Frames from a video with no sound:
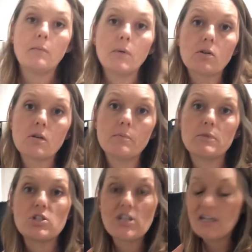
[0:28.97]
milk
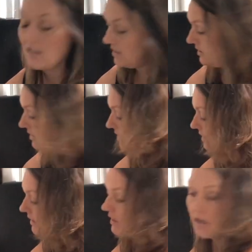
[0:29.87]
machine
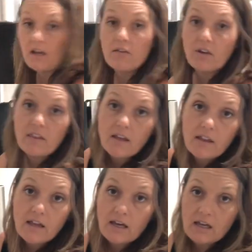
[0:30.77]
and everything
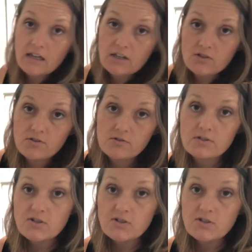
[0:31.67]
that I use